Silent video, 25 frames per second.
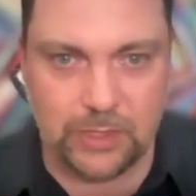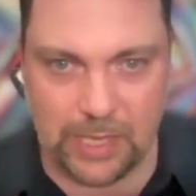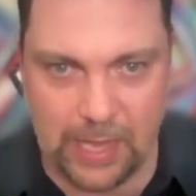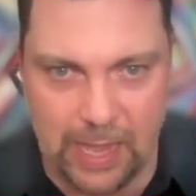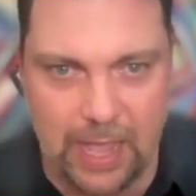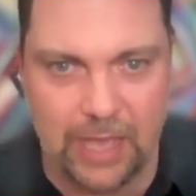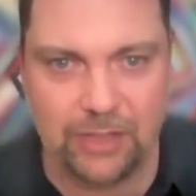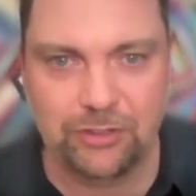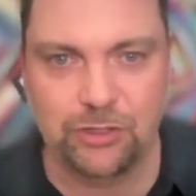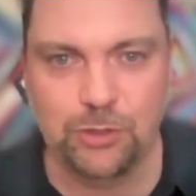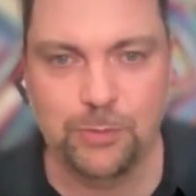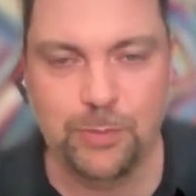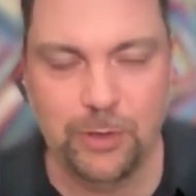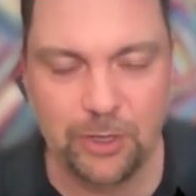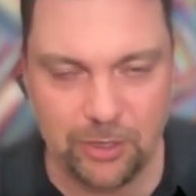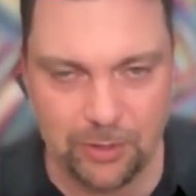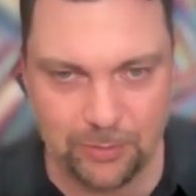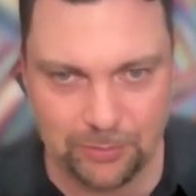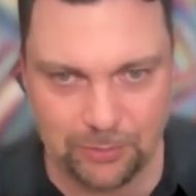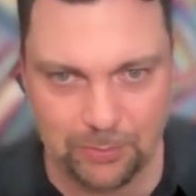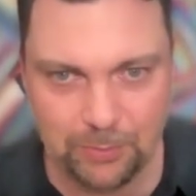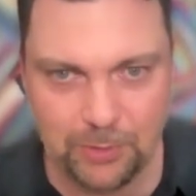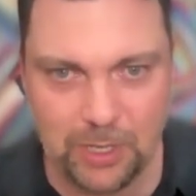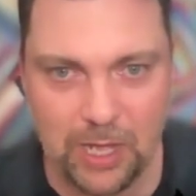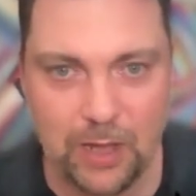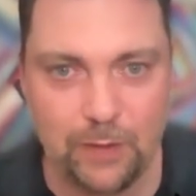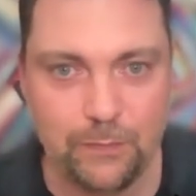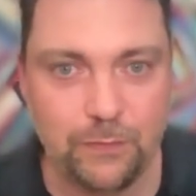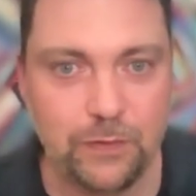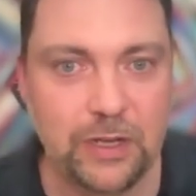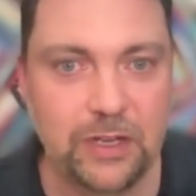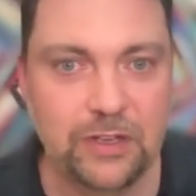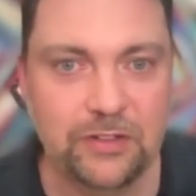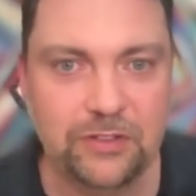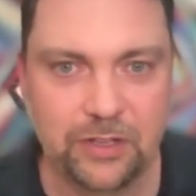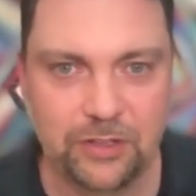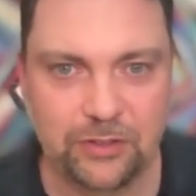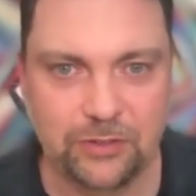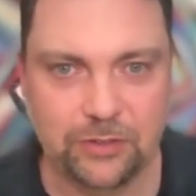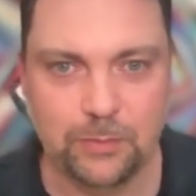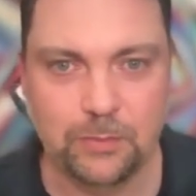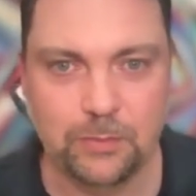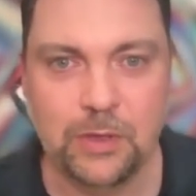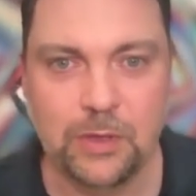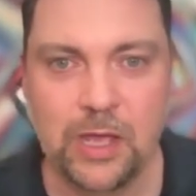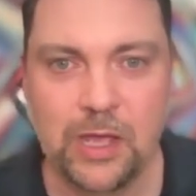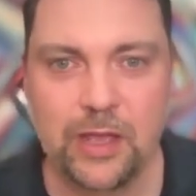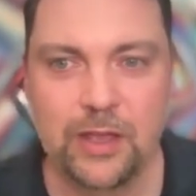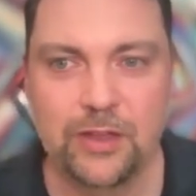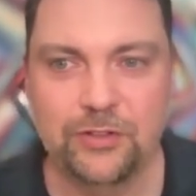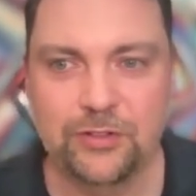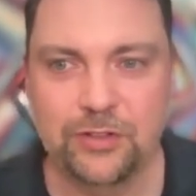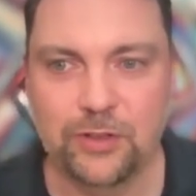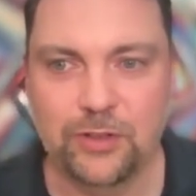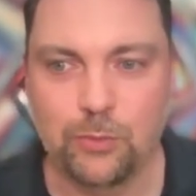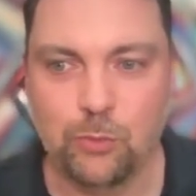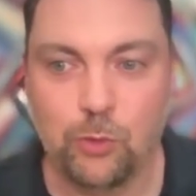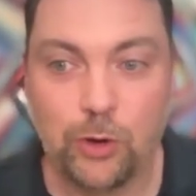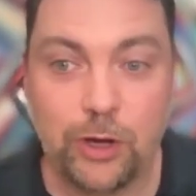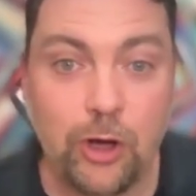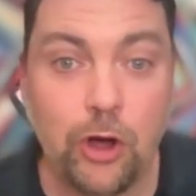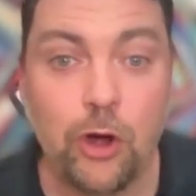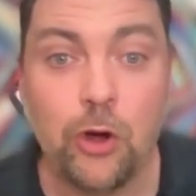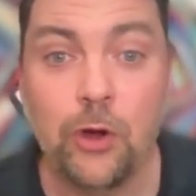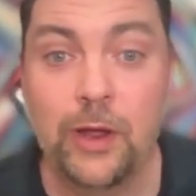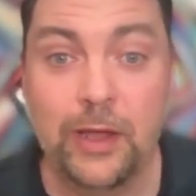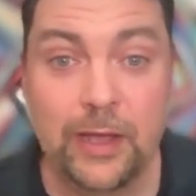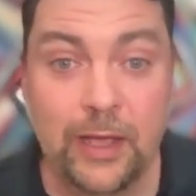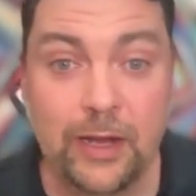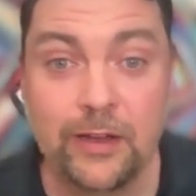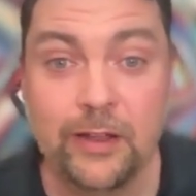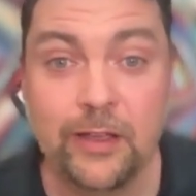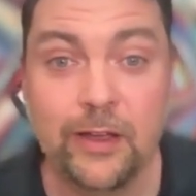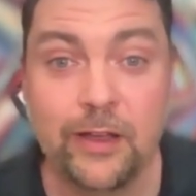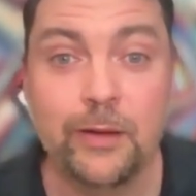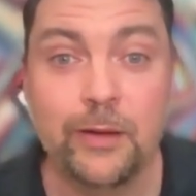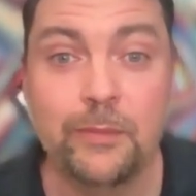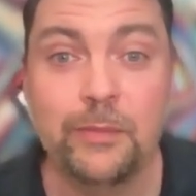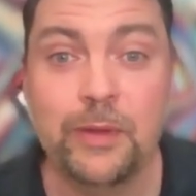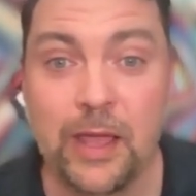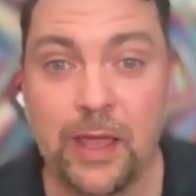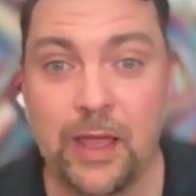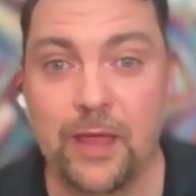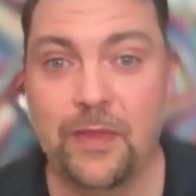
As you build up some confidence and some, some recurring income,